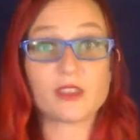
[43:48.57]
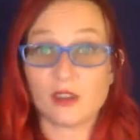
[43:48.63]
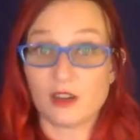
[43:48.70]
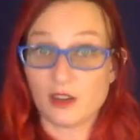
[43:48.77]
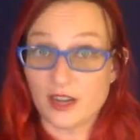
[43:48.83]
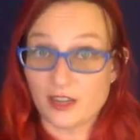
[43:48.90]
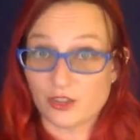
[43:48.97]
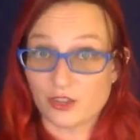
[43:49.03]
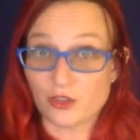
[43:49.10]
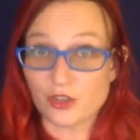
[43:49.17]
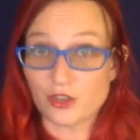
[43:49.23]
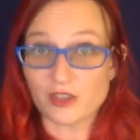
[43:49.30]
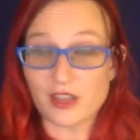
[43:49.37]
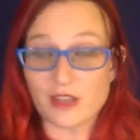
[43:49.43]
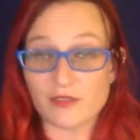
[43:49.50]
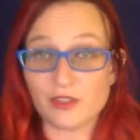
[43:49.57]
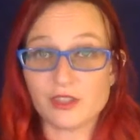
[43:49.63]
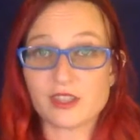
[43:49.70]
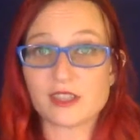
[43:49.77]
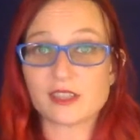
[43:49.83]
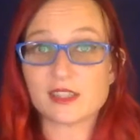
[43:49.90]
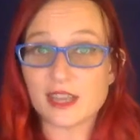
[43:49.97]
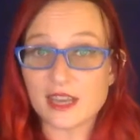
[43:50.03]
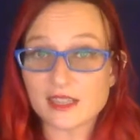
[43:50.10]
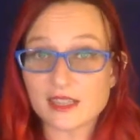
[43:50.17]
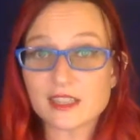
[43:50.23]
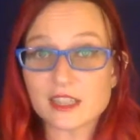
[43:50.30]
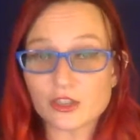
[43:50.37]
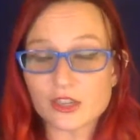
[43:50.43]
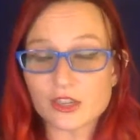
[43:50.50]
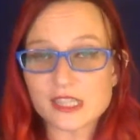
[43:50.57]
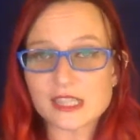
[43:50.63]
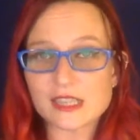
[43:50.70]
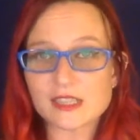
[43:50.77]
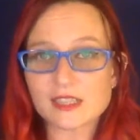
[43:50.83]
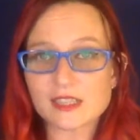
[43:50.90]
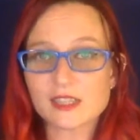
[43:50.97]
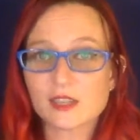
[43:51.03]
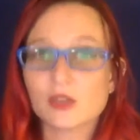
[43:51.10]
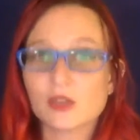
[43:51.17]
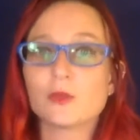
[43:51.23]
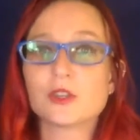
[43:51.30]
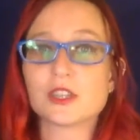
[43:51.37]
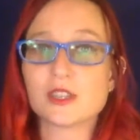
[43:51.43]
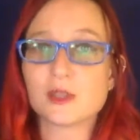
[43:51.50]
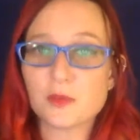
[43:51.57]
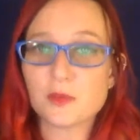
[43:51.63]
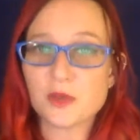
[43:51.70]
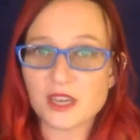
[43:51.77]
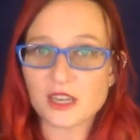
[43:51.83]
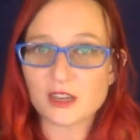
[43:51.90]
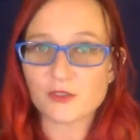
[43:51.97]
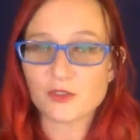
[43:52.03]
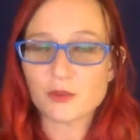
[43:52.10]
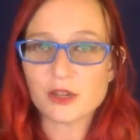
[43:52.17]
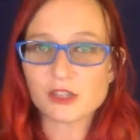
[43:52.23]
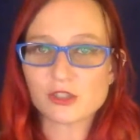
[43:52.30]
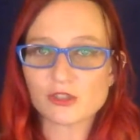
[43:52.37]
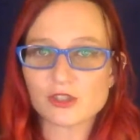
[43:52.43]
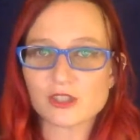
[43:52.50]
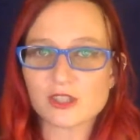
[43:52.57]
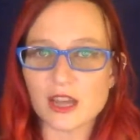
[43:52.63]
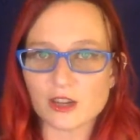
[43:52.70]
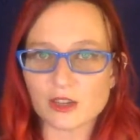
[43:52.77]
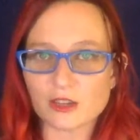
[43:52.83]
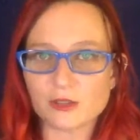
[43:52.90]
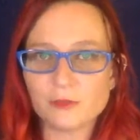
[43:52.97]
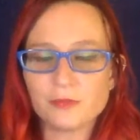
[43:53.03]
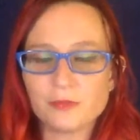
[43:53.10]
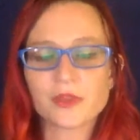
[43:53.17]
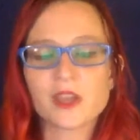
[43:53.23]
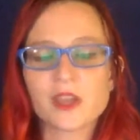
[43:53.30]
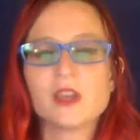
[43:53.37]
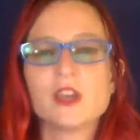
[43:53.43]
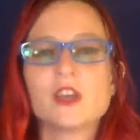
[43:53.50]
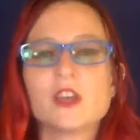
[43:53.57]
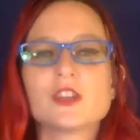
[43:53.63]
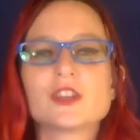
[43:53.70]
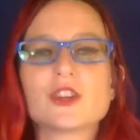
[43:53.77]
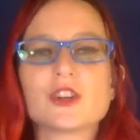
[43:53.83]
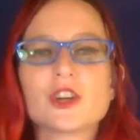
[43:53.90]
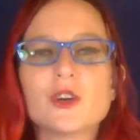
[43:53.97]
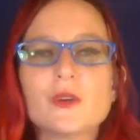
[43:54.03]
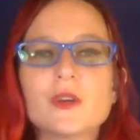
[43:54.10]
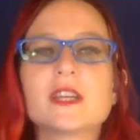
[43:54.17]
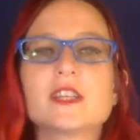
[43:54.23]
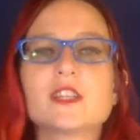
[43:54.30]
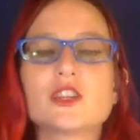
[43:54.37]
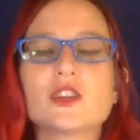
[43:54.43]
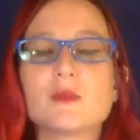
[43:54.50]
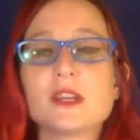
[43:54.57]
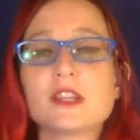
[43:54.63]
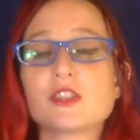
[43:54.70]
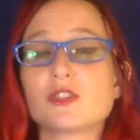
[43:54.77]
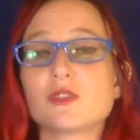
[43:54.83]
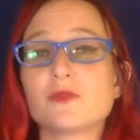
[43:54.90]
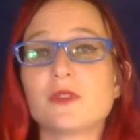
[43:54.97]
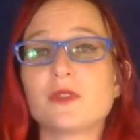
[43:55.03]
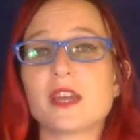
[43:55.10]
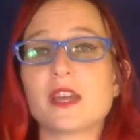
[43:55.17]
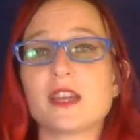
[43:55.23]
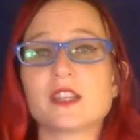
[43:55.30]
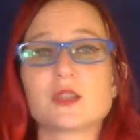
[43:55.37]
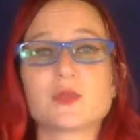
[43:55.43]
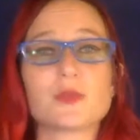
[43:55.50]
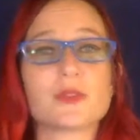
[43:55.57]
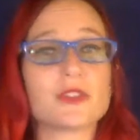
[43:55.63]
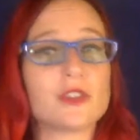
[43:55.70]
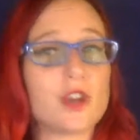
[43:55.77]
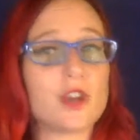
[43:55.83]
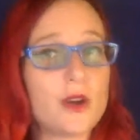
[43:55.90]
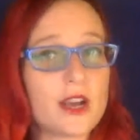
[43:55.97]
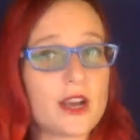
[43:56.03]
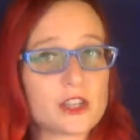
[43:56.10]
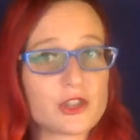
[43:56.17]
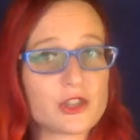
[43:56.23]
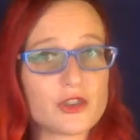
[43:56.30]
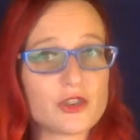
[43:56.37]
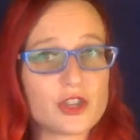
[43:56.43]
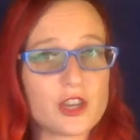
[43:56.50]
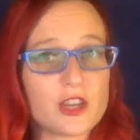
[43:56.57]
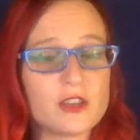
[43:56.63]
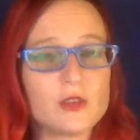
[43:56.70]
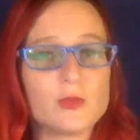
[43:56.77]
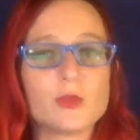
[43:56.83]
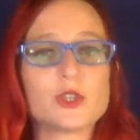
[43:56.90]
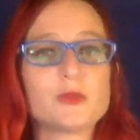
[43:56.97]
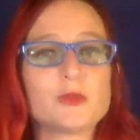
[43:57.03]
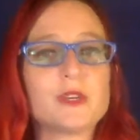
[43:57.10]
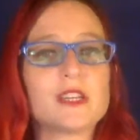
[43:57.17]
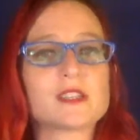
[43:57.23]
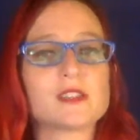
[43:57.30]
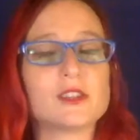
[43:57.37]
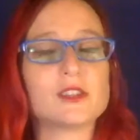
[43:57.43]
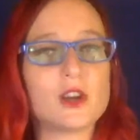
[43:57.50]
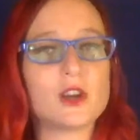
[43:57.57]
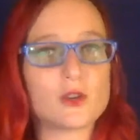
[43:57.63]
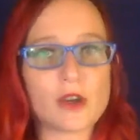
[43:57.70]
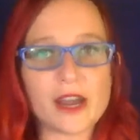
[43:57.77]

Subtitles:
estrogen levels as that decreases, which is at the beginning of your menstrual cycle. So you're going into your menstrual phase with low estrogen, which means the low